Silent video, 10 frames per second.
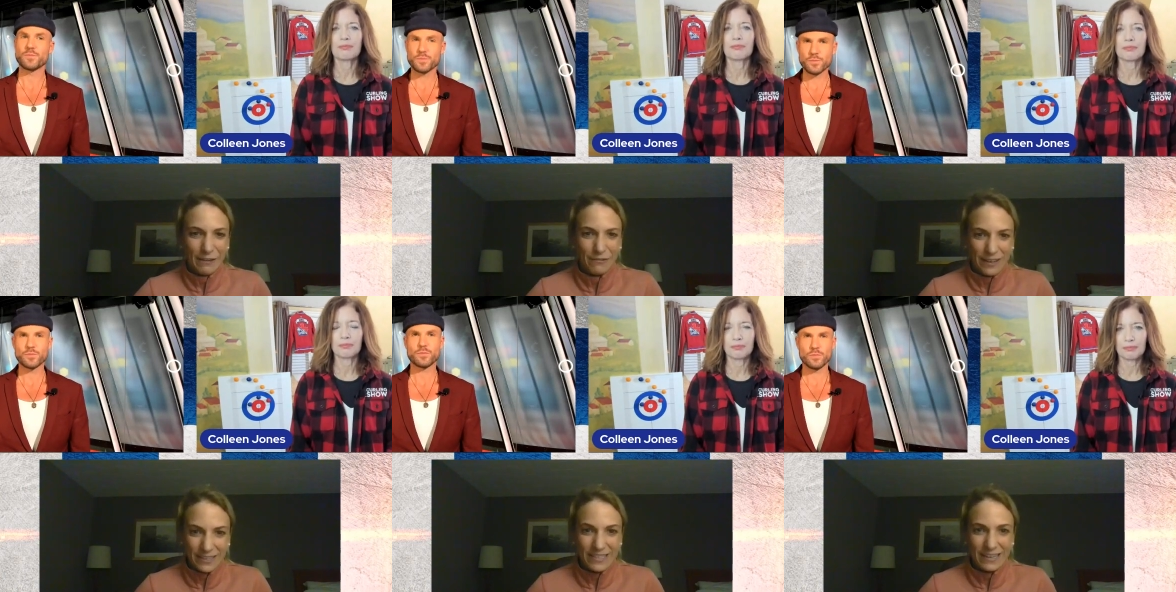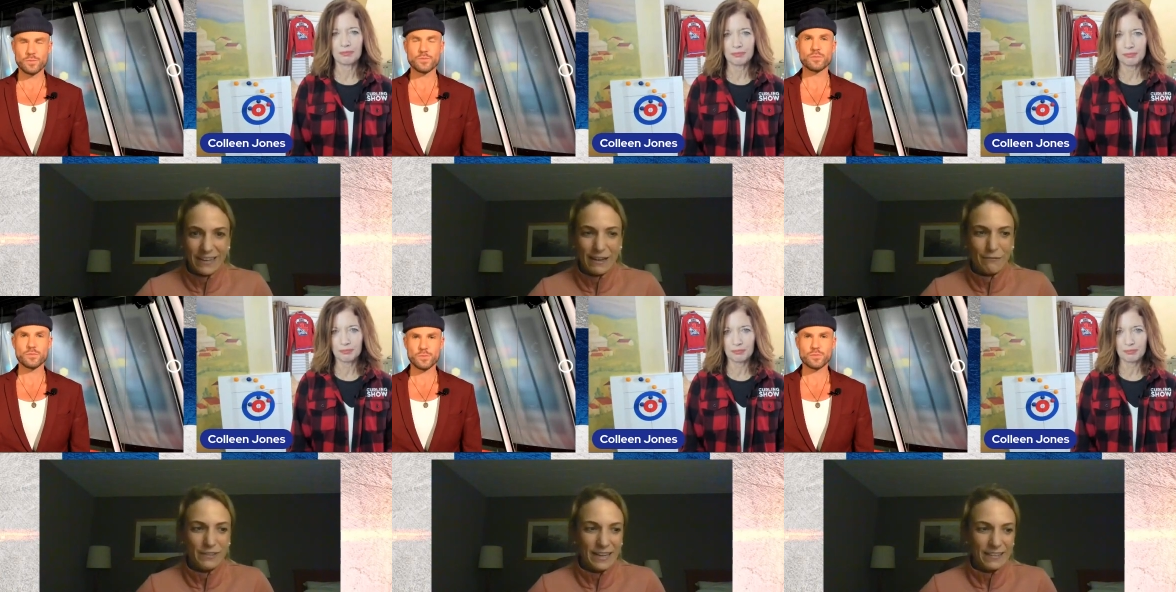Speaker 1: if I still
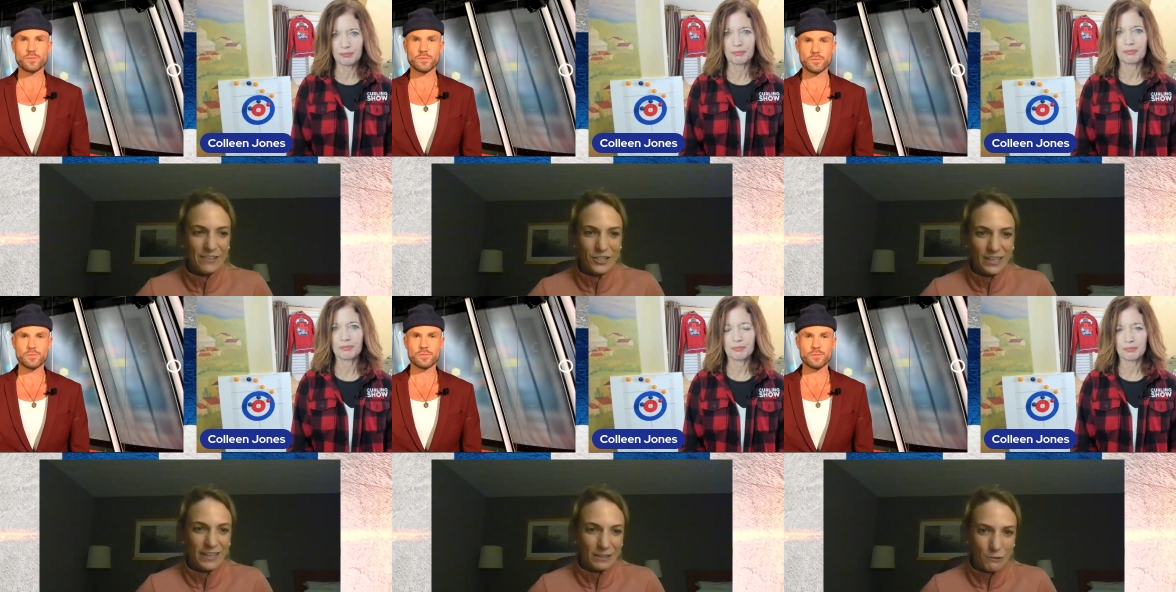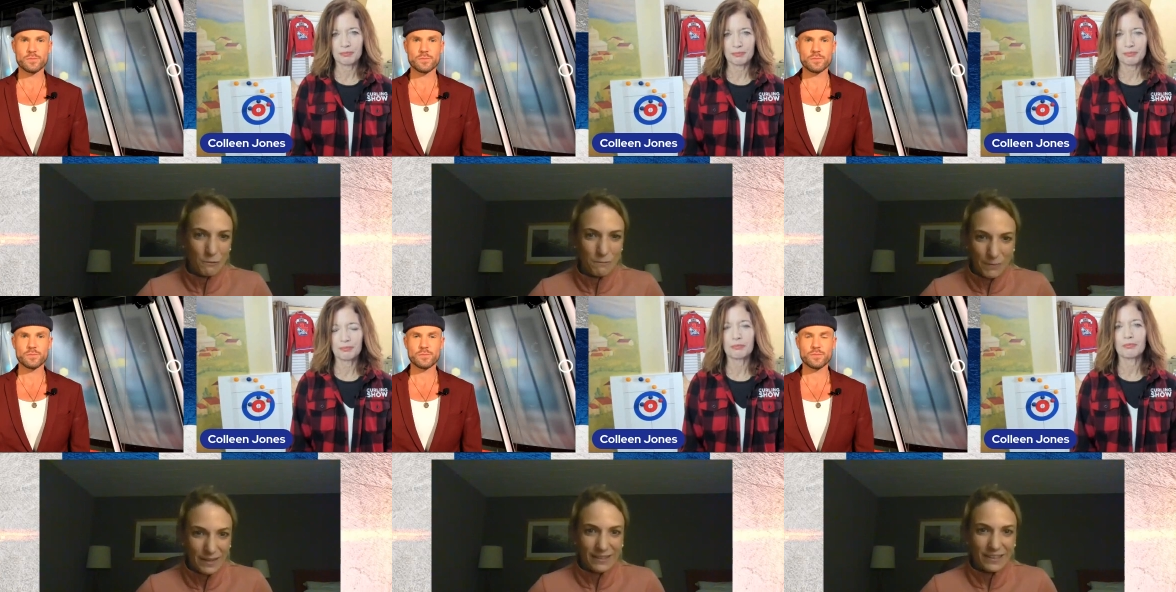have the energy
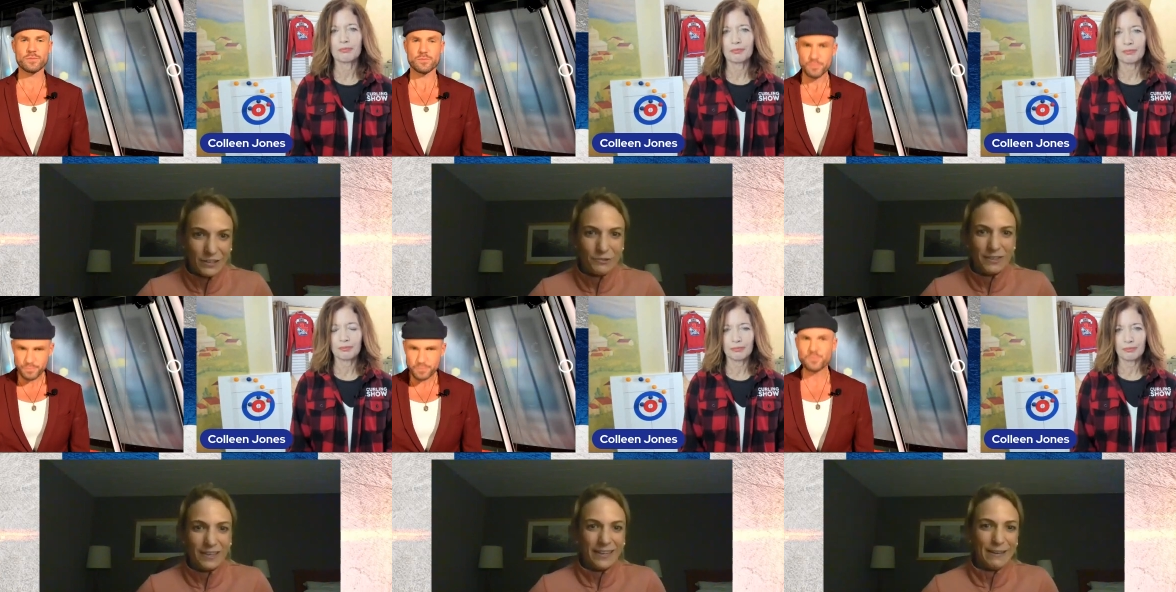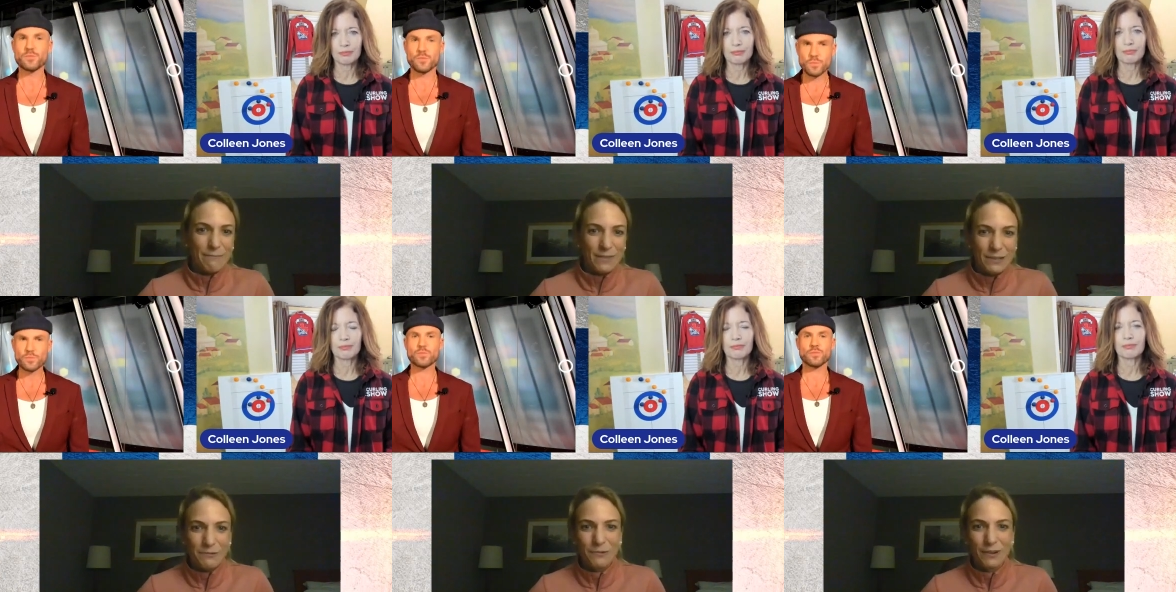to build a new team,
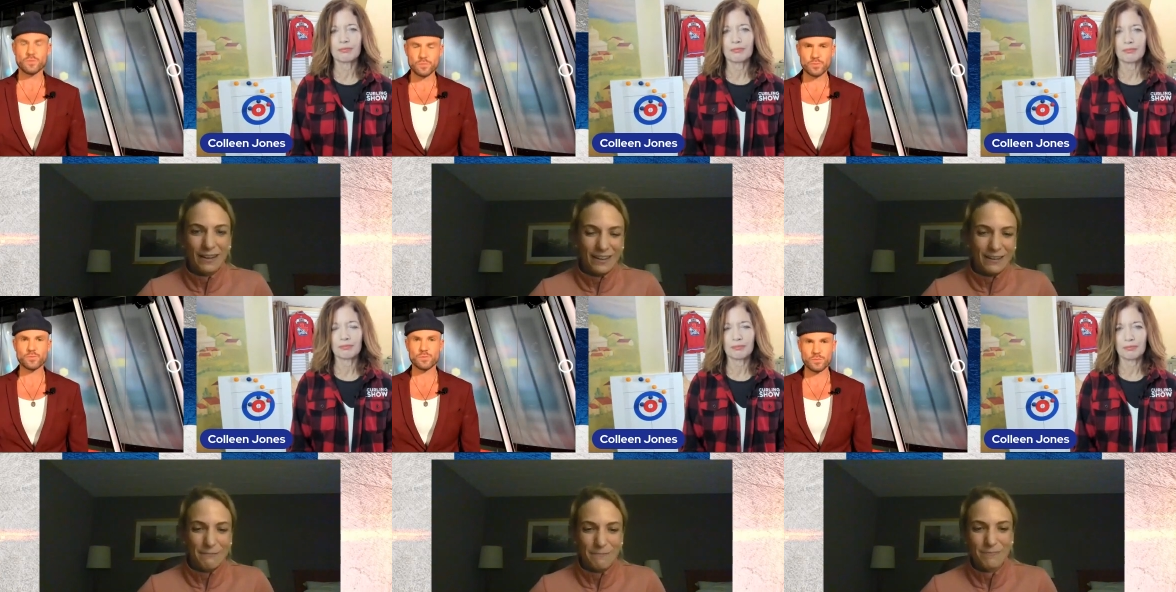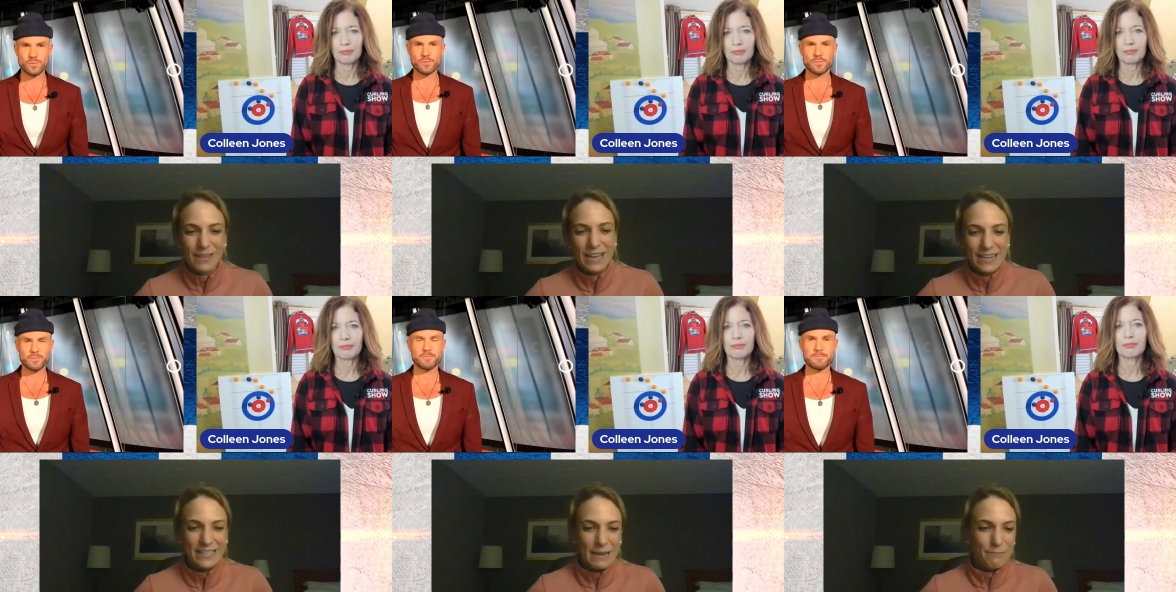to um,
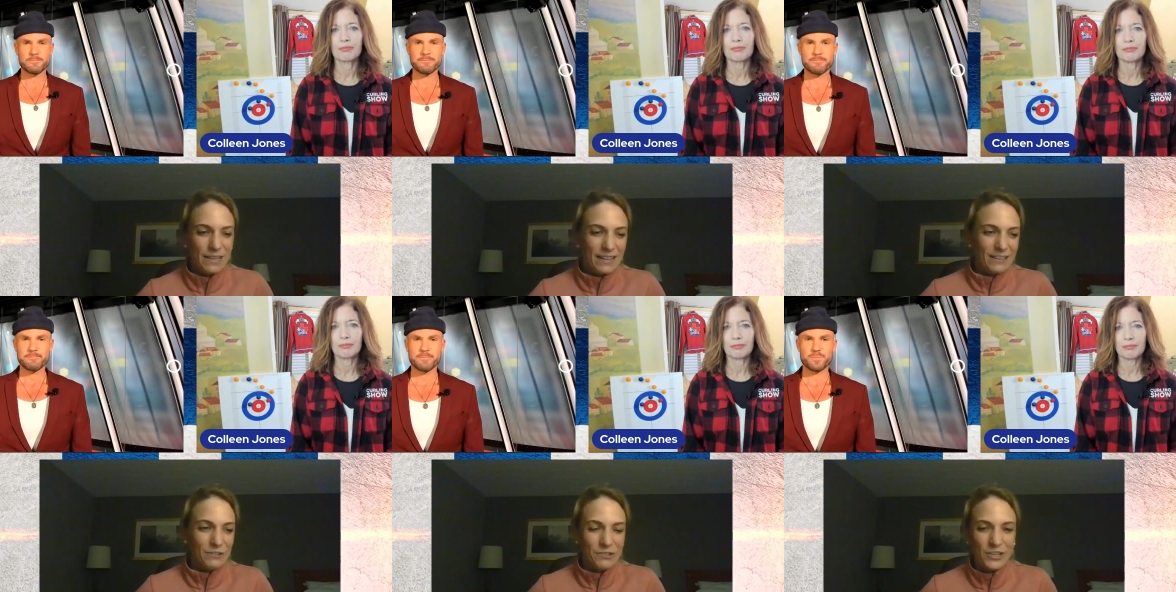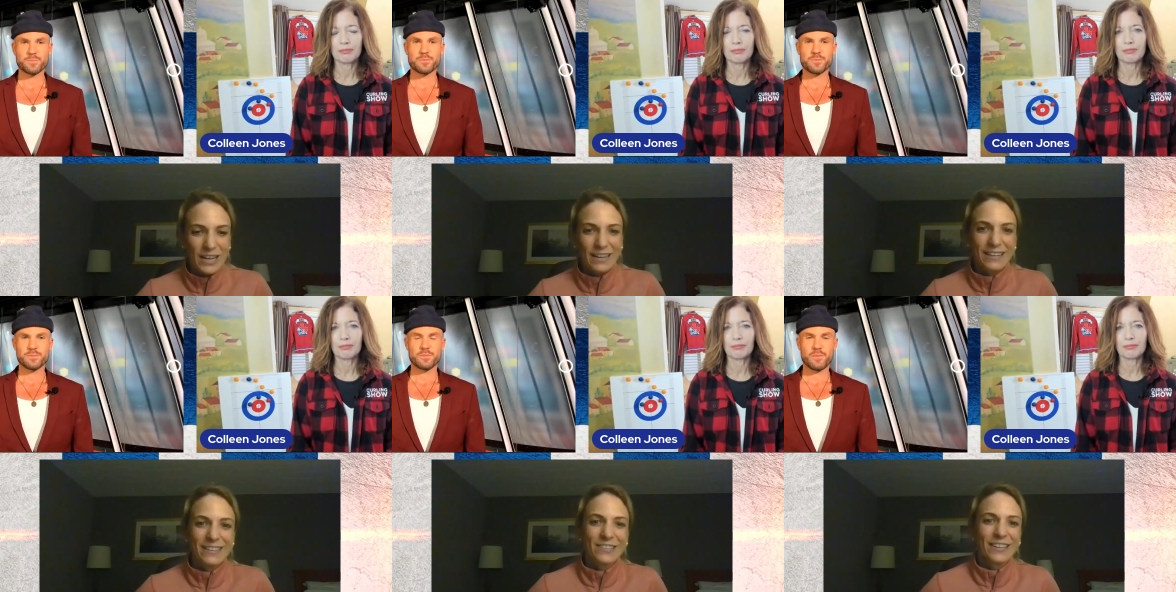accept that new
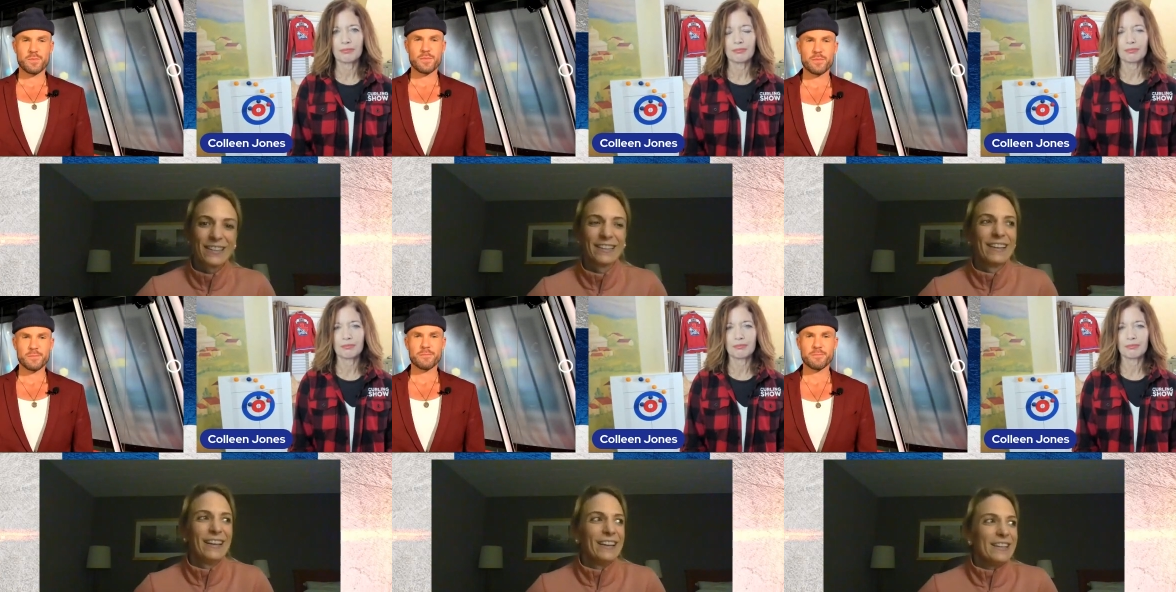challenge. And